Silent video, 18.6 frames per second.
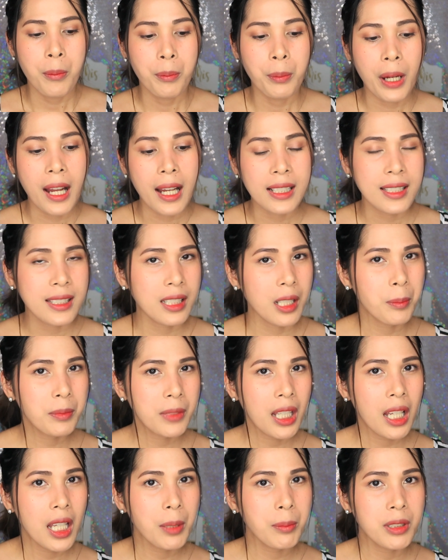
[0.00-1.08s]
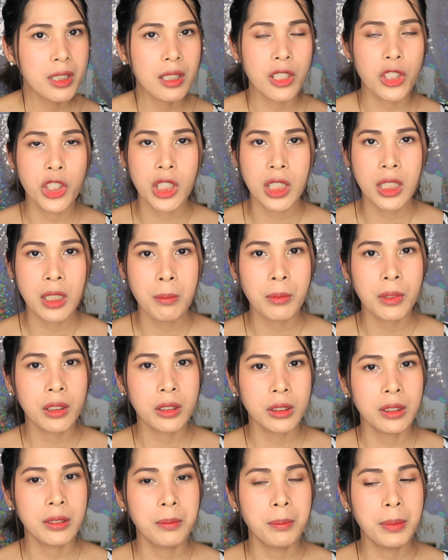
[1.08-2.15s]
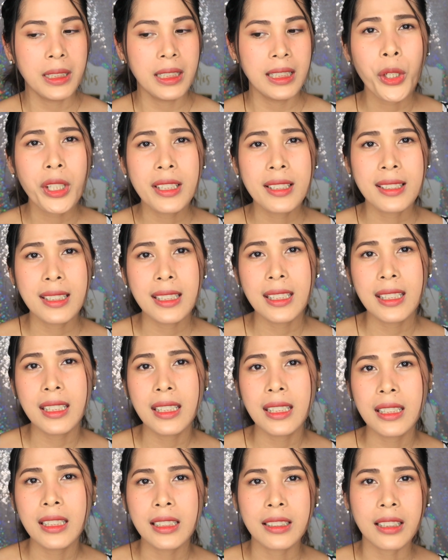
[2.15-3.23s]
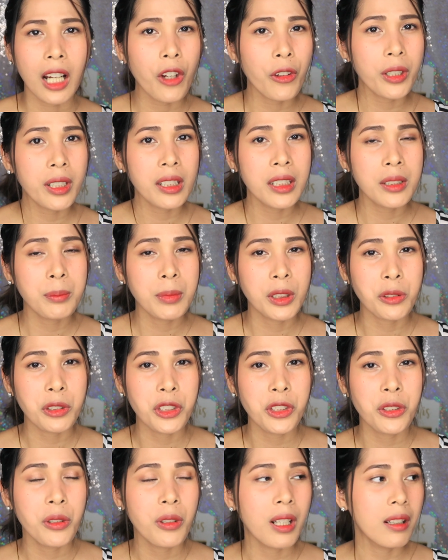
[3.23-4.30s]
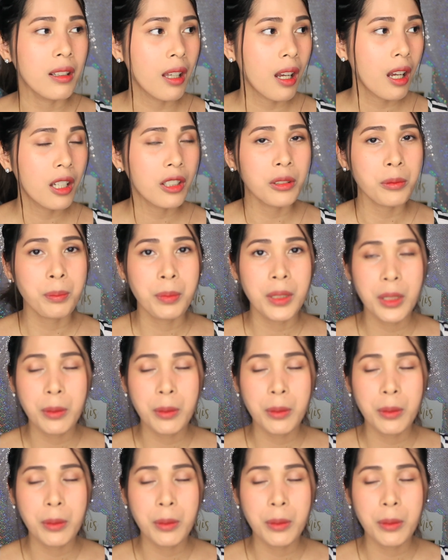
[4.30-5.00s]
but sometimes the gym could be noisy, crowded, because you know a lot of